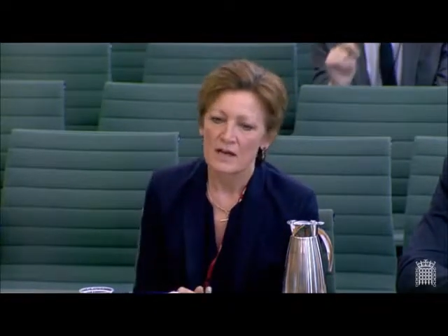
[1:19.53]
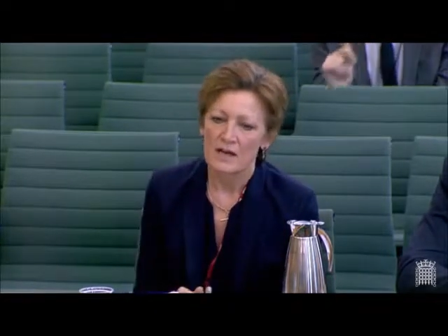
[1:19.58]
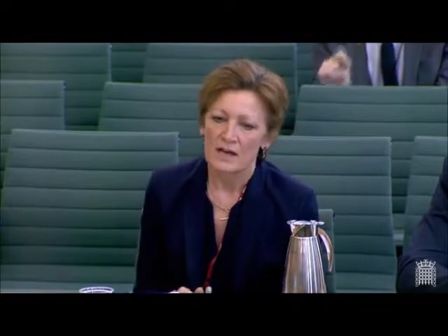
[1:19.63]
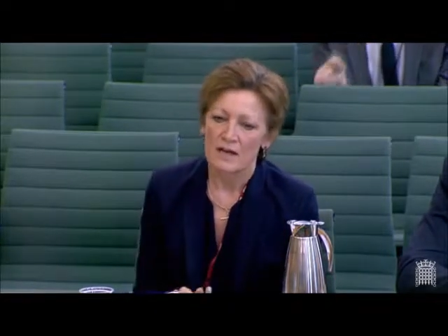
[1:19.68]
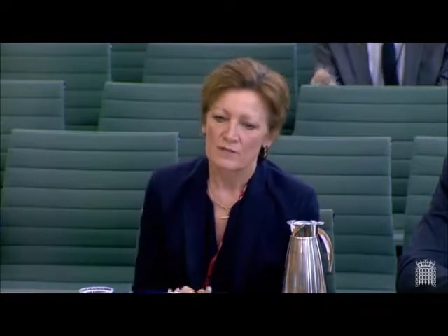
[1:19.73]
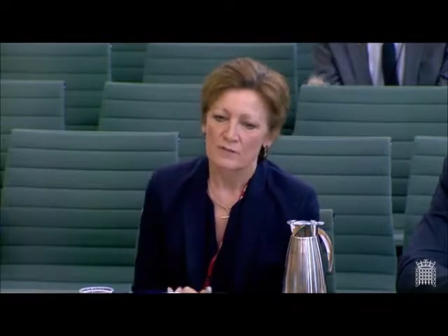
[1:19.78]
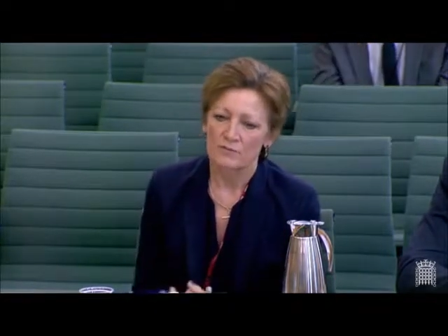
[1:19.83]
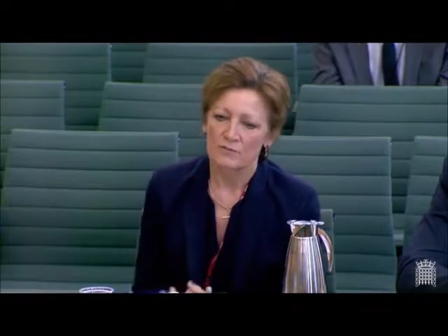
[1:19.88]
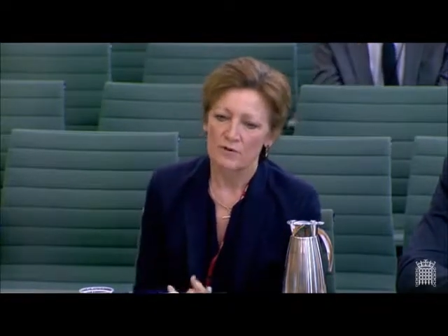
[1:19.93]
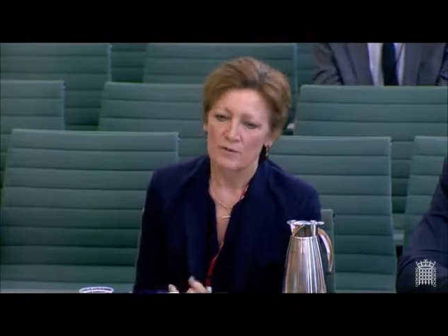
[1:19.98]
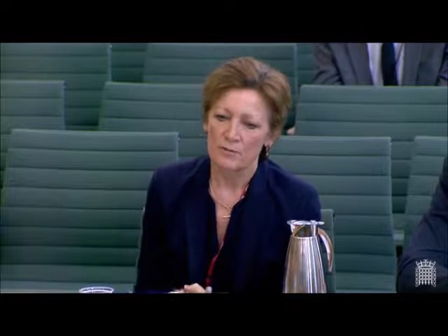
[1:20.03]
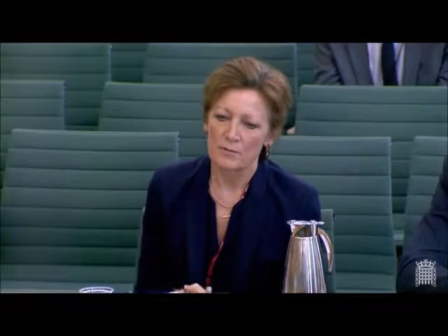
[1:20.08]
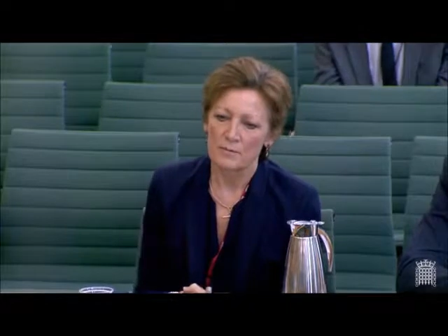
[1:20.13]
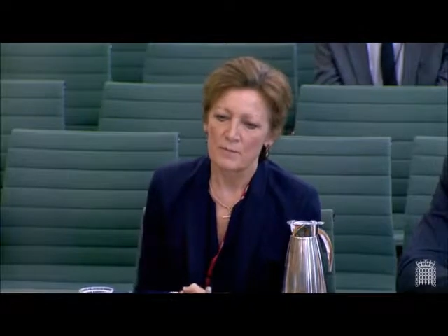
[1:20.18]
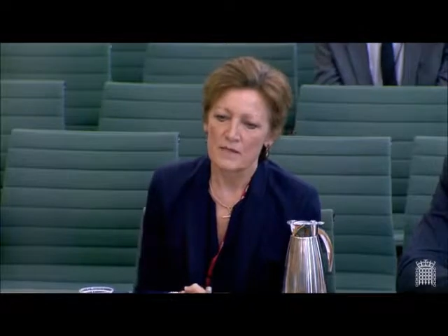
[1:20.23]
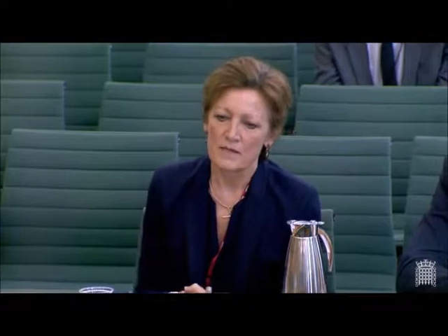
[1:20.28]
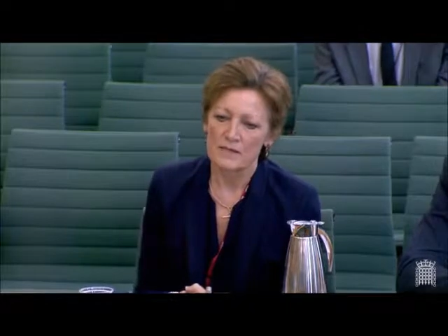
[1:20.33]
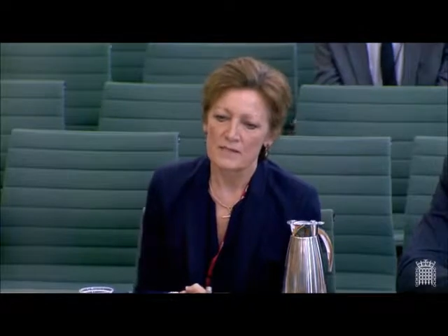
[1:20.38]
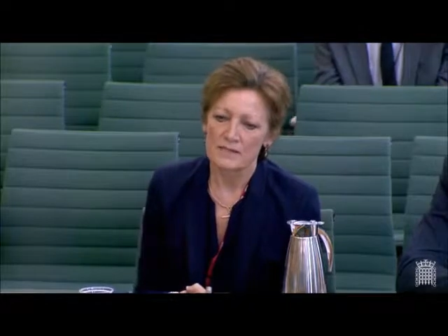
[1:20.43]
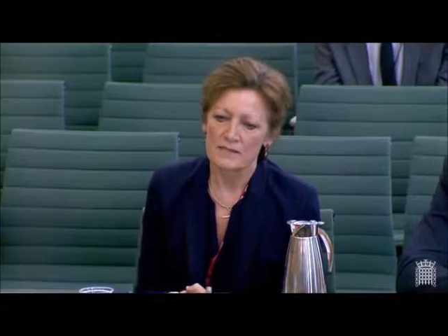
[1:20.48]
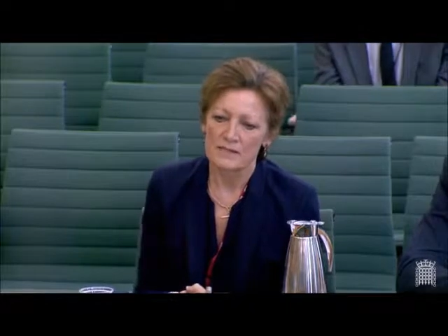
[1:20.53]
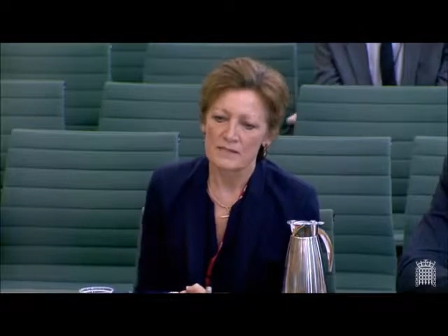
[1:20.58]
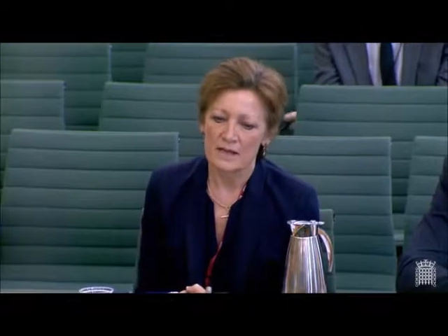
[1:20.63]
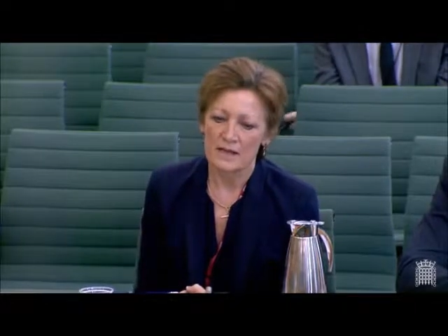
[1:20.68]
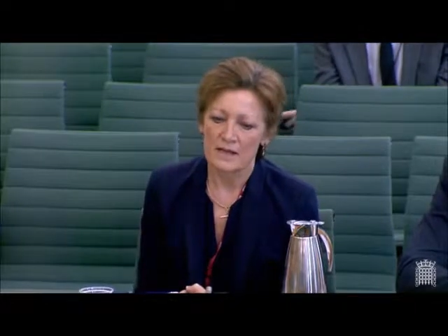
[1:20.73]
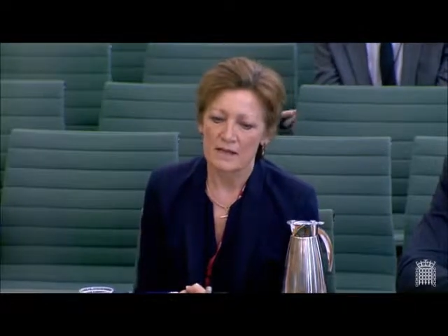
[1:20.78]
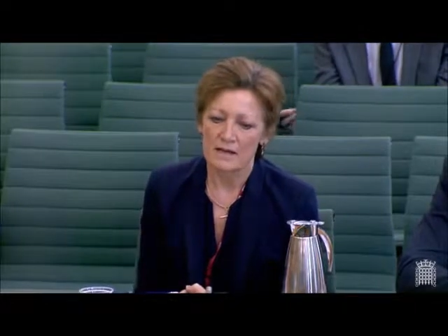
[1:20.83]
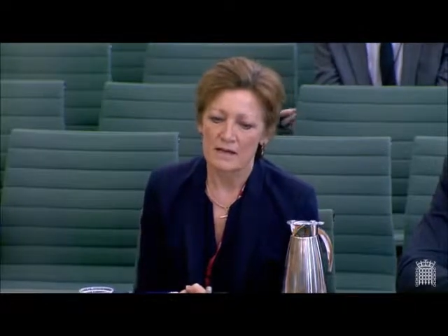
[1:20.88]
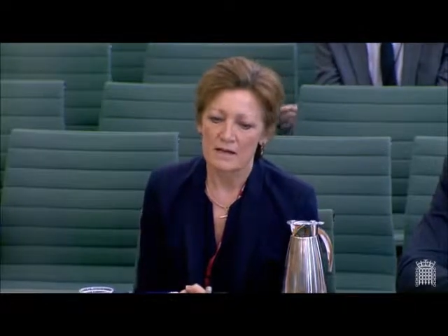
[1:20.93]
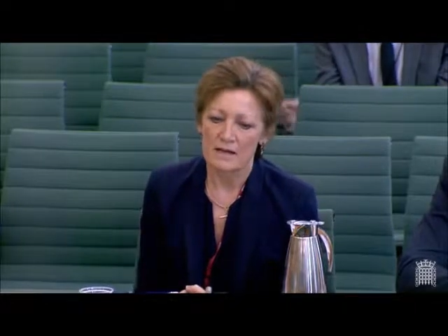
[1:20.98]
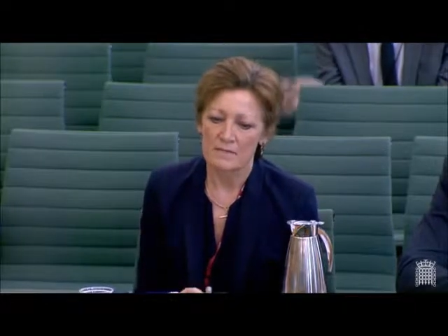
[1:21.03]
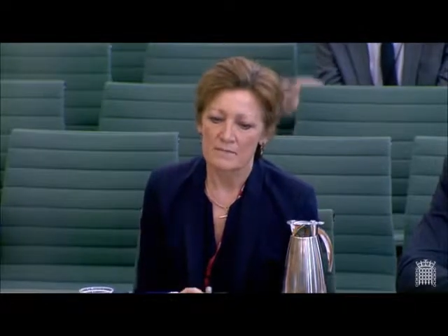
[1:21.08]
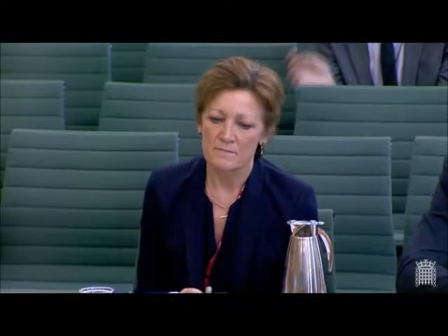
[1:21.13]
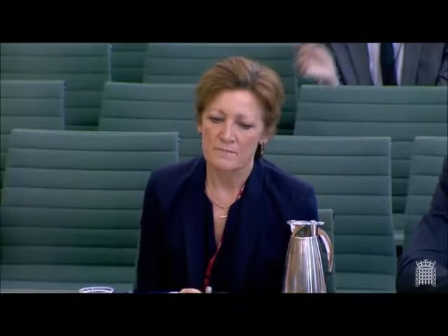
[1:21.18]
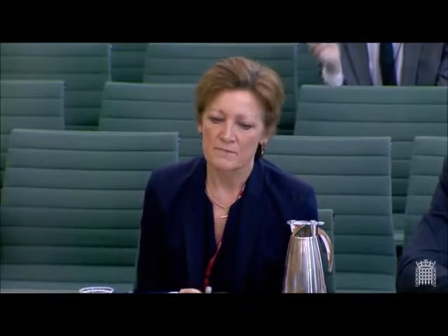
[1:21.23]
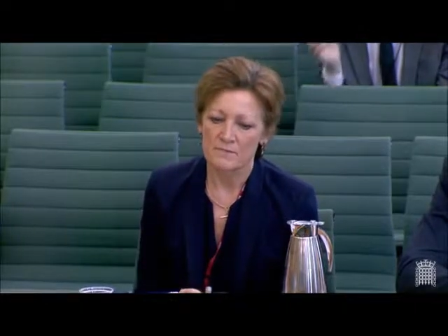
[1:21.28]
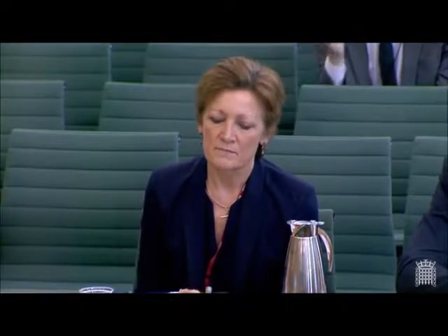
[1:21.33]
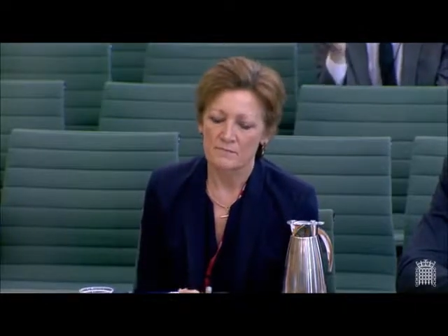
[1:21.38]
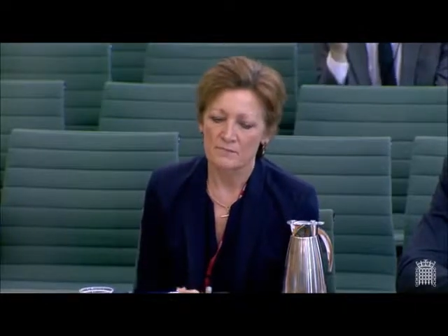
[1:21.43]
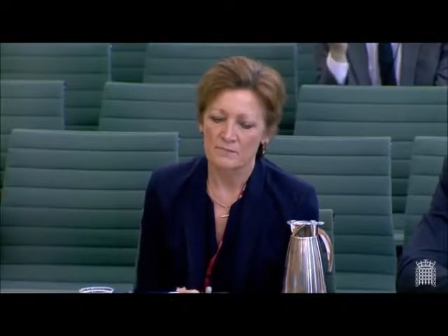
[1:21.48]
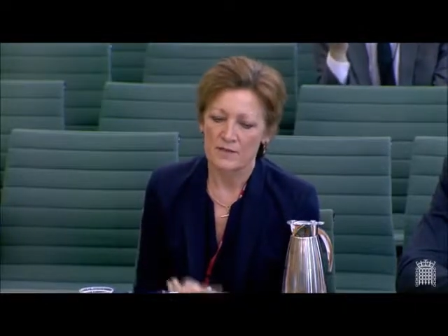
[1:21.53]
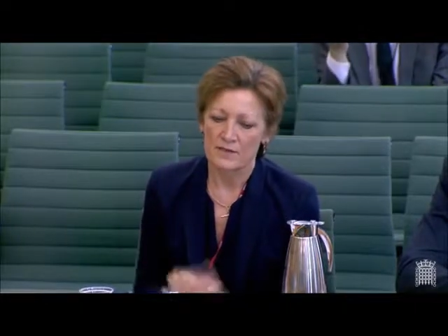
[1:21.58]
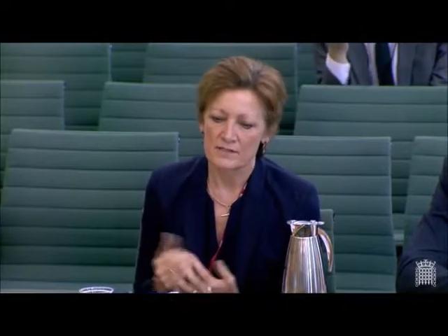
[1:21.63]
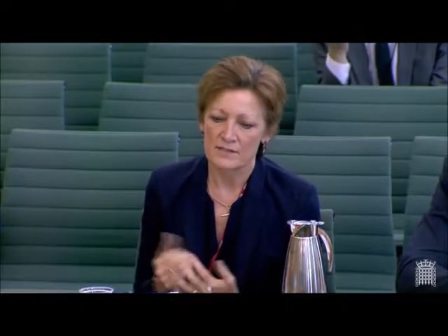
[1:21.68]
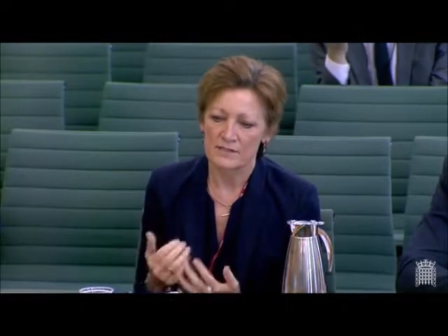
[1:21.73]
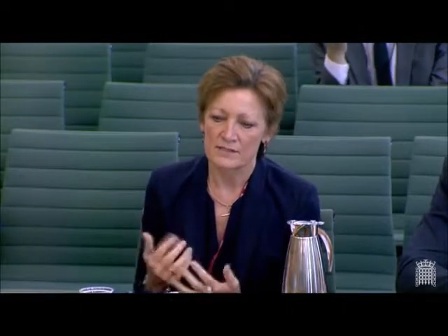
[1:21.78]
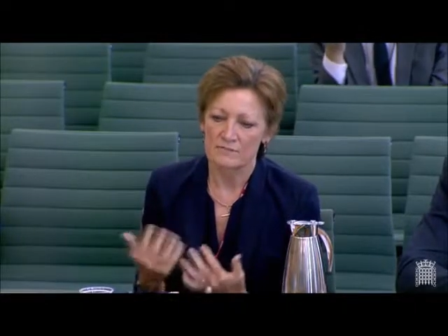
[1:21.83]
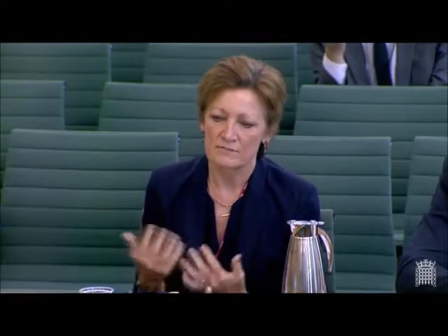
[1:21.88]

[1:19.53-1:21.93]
The problem is Brexit